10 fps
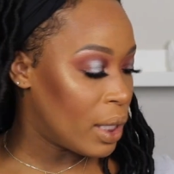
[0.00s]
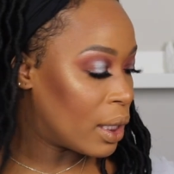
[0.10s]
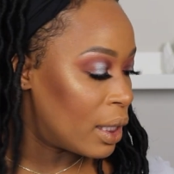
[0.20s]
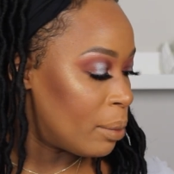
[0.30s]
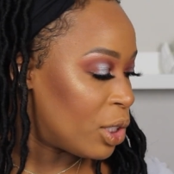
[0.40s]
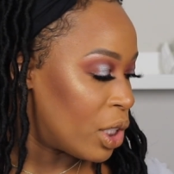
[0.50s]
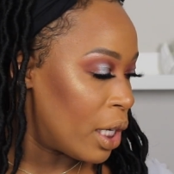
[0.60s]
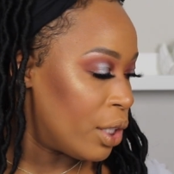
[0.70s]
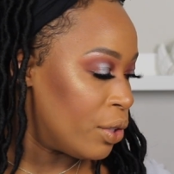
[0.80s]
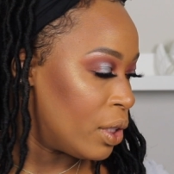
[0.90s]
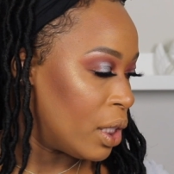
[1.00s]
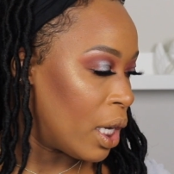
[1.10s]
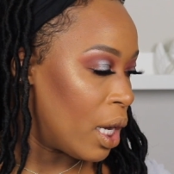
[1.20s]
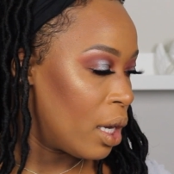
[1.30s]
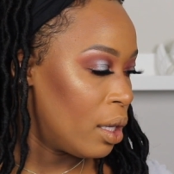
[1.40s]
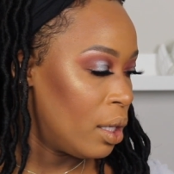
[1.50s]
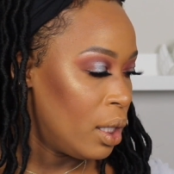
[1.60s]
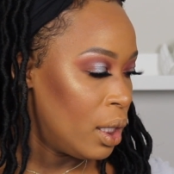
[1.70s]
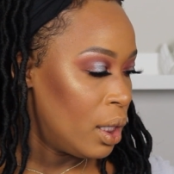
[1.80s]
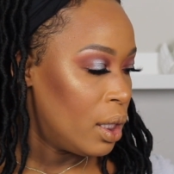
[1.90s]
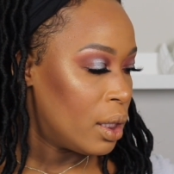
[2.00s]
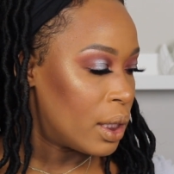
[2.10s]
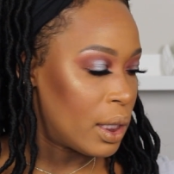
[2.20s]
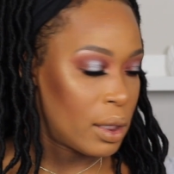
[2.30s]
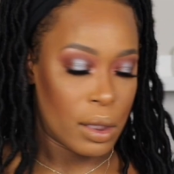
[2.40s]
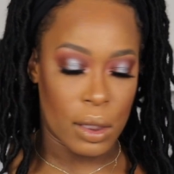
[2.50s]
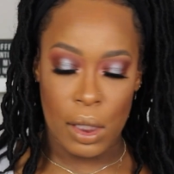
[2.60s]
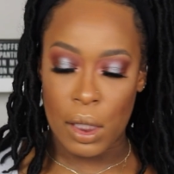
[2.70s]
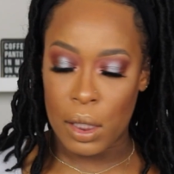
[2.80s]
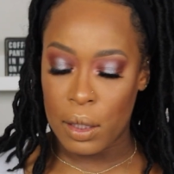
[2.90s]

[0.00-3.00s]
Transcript: Lips should I use today? Let's see.